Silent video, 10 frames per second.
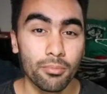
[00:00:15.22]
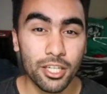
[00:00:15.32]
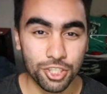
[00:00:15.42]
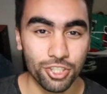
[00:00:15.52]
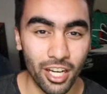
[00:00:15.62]
Make
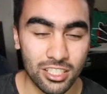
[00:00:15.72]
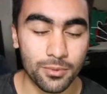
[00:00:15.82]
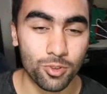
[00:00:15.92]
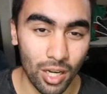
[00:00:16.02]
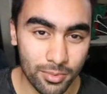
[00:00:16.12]
sure you guys
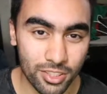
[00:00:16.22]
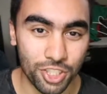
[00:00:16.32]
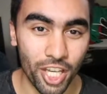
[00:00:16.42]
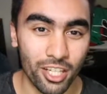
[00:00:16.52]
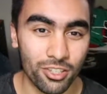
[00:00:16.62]
subscribe to the
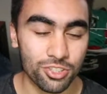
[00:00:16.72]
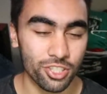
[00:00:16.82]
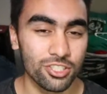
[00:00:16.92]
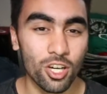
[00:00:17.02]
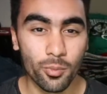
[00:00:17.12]
channel so
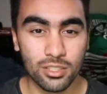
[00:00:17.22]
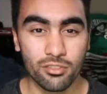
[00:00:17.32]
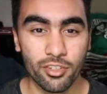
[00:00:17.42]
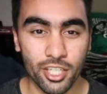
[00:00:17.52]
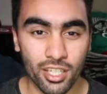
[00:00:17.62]
you don't miss a
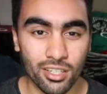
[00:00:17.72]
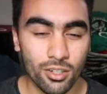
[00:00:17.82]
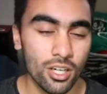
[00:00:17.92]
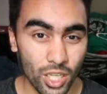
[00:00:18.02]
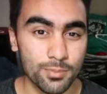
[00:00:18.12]
video.
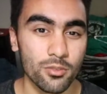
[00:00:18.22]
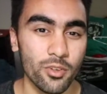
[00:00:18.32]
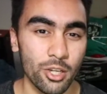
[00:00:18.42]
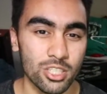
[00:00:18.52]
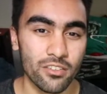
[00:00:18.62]
We upload
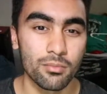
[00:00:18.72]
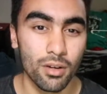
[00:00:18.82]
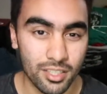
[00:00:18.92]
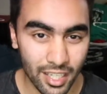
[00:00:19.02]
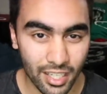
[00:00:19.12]
videos every
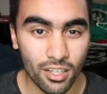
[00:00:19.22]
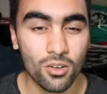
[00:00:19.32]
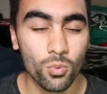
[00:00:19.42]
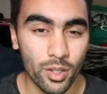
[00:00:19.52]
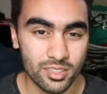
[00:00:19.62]
Monday,
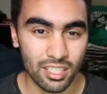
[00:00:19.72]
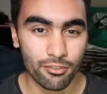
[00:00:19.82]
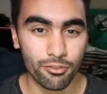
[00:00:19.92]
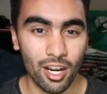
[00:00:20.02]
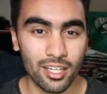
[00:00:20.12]
Wednesday, and
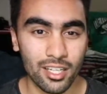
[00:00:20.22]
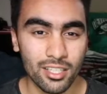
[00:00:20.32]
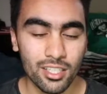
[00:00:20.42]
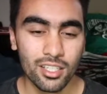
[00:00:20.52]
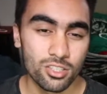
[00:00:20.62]
Friday,
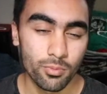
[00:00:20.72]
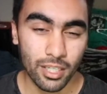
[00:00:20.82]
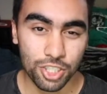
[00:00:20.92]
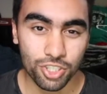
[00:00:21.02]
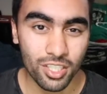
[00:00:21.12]
so
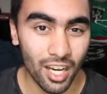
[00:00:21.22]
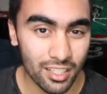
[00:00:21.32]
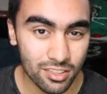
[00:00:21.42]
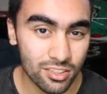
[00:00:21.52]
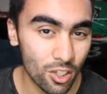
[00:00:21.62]
make sure you
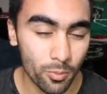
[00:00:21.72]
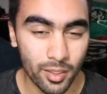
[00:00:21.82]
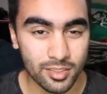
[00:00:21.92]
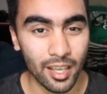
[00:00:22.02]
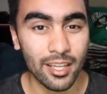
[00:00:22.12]
guys don't
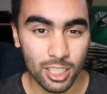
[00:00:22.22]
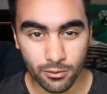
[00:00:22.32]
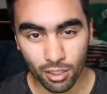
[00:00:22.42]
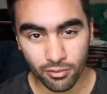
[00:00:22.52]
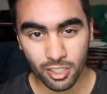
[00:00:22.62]
miss any of
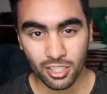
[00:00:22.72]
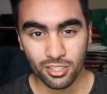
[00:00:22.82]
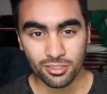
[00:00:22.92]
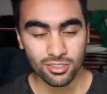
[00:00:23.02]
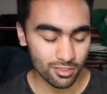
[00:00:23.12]
our videos.